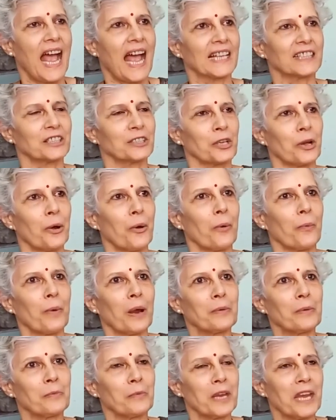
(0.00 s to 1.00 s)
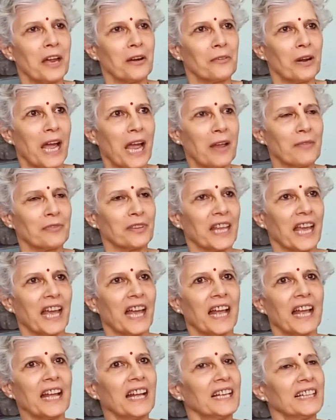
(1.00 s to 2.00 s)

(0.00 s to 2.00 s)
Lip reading: and so when we arrived there,